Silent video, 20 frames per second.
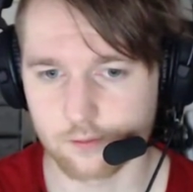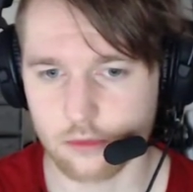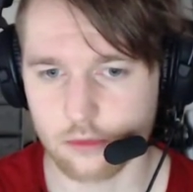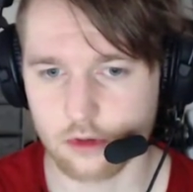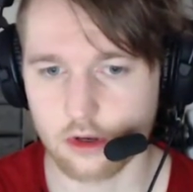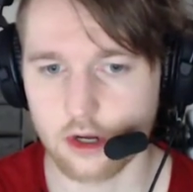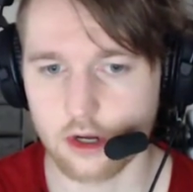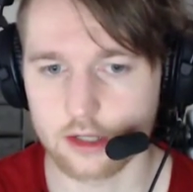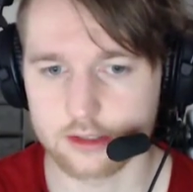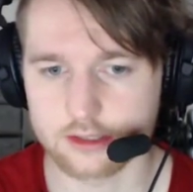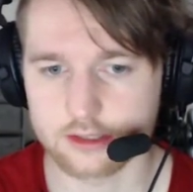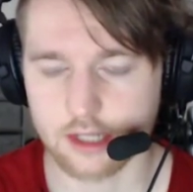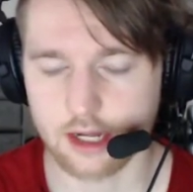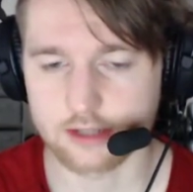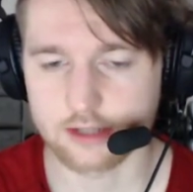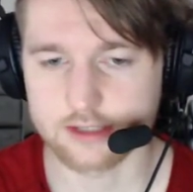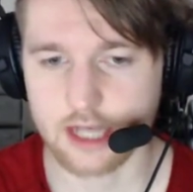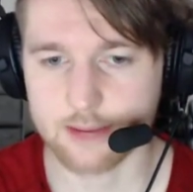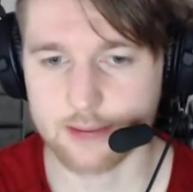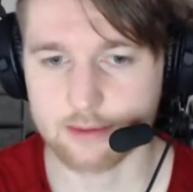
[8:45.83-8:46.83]
On
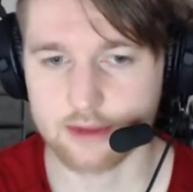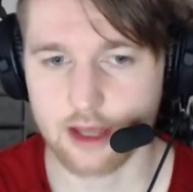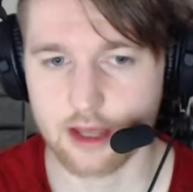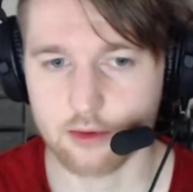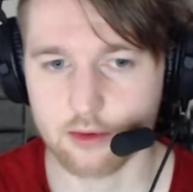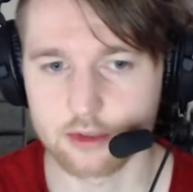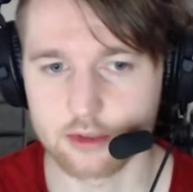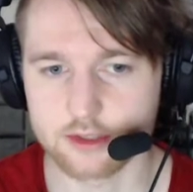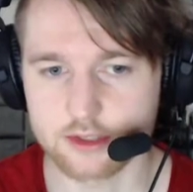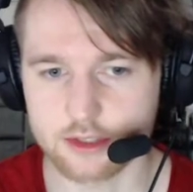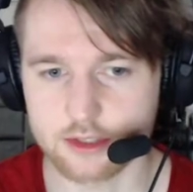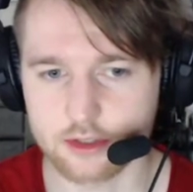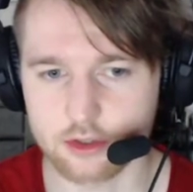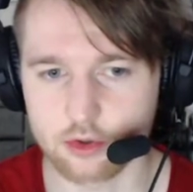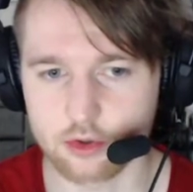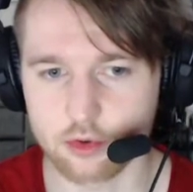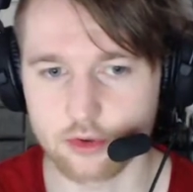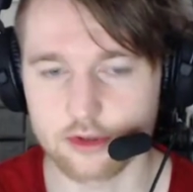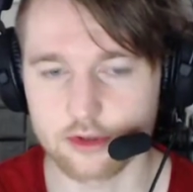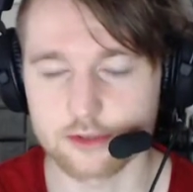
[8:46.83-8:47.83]
top of that one,
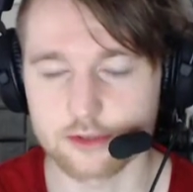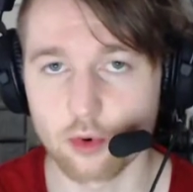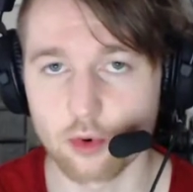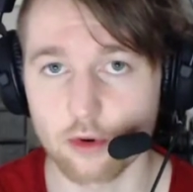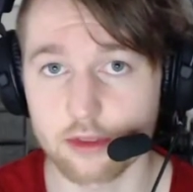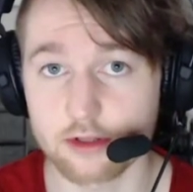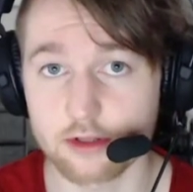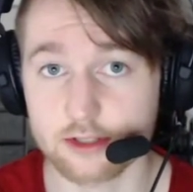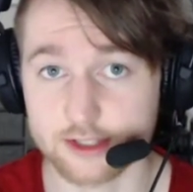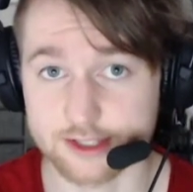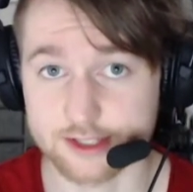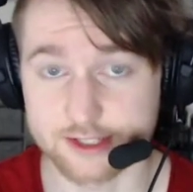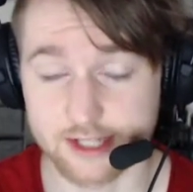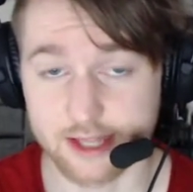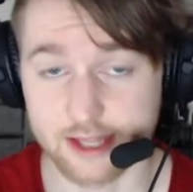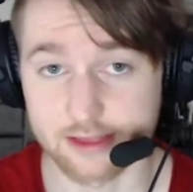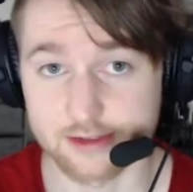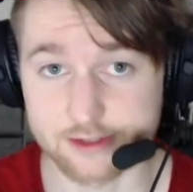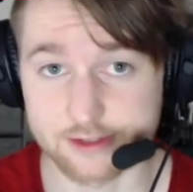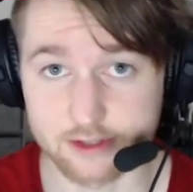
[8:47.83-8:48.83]
too, there's more than just
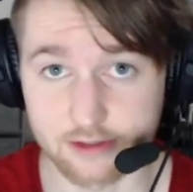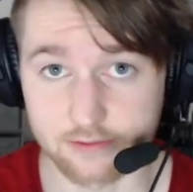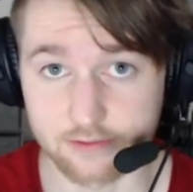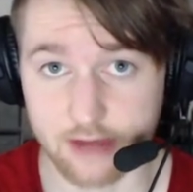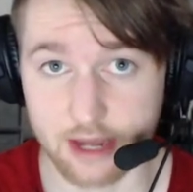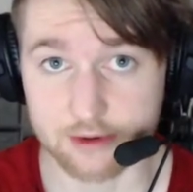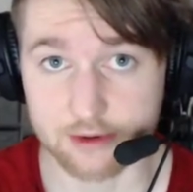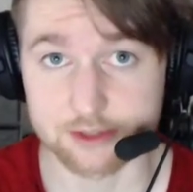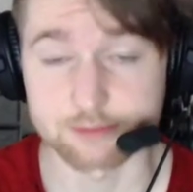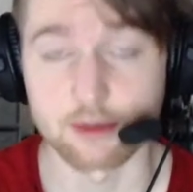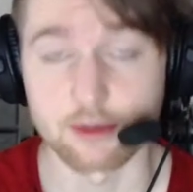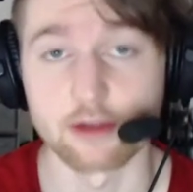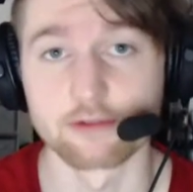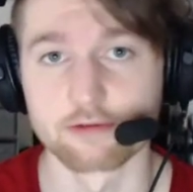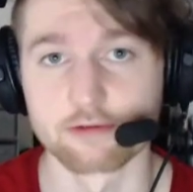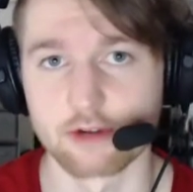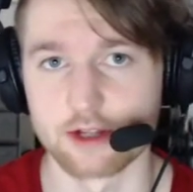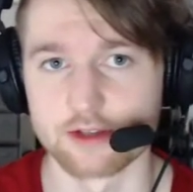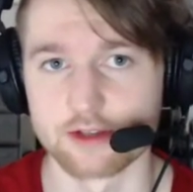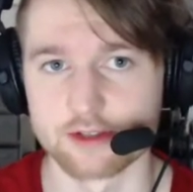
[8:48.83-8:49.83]
deaths to the virus, my
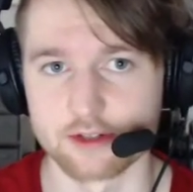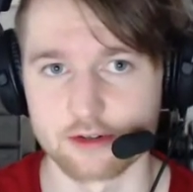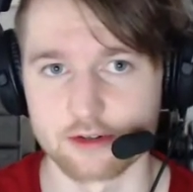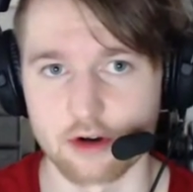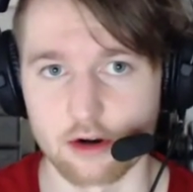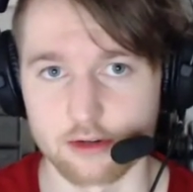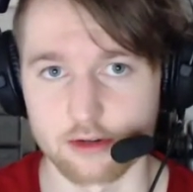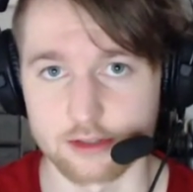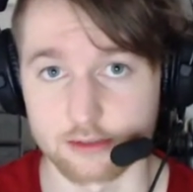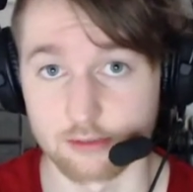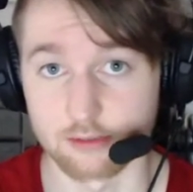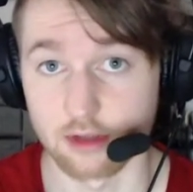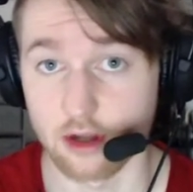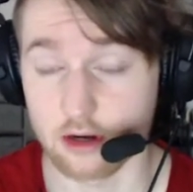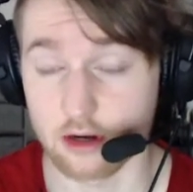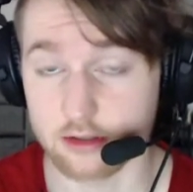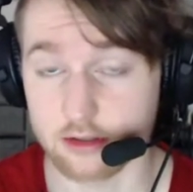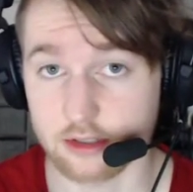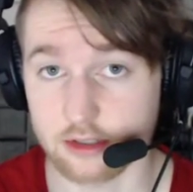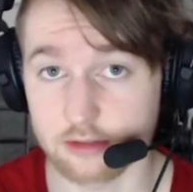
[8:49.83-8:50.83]
friends. There are some
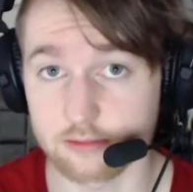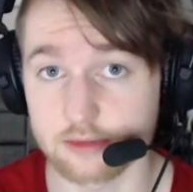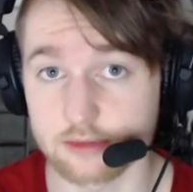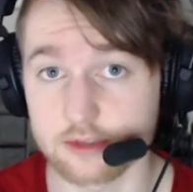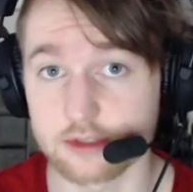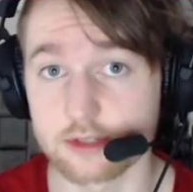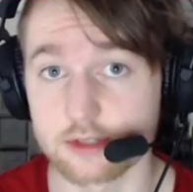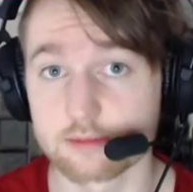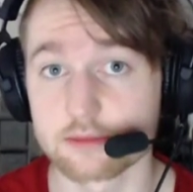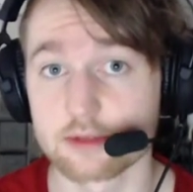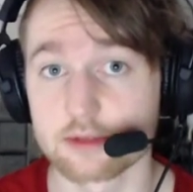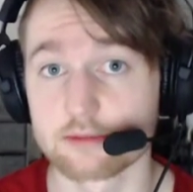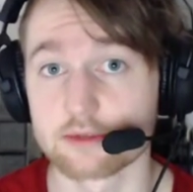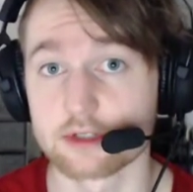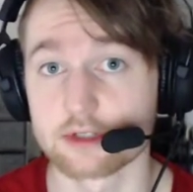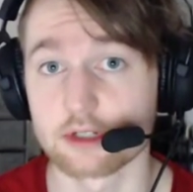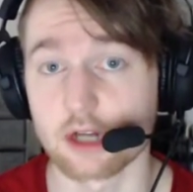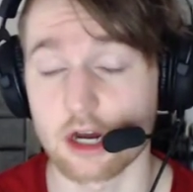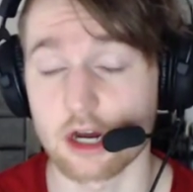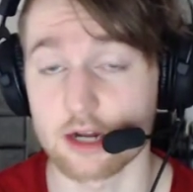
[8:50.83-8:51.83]
long-term
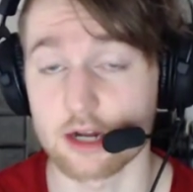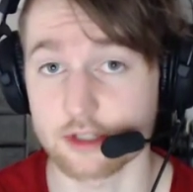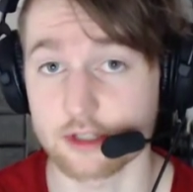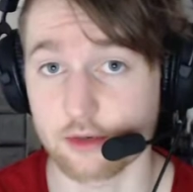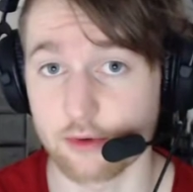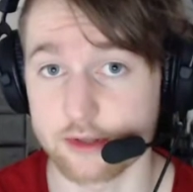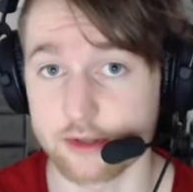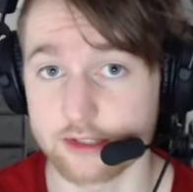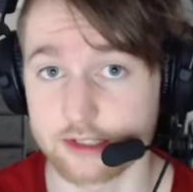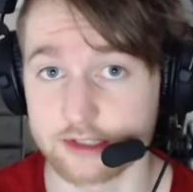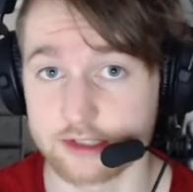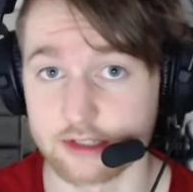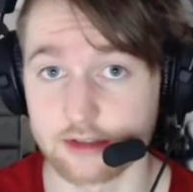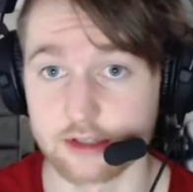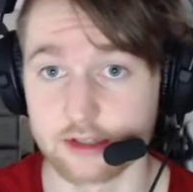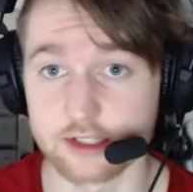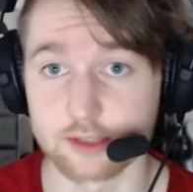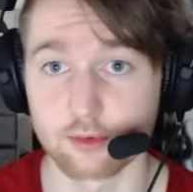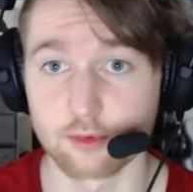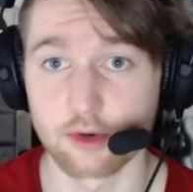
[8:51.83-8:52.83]
symptoms and consequences to
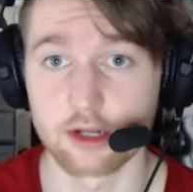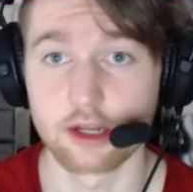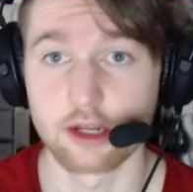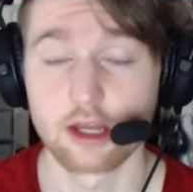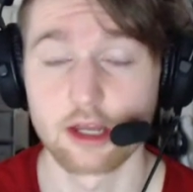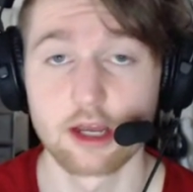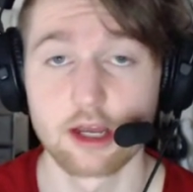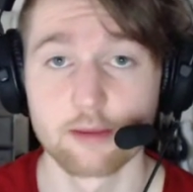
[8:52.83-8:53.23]
this one.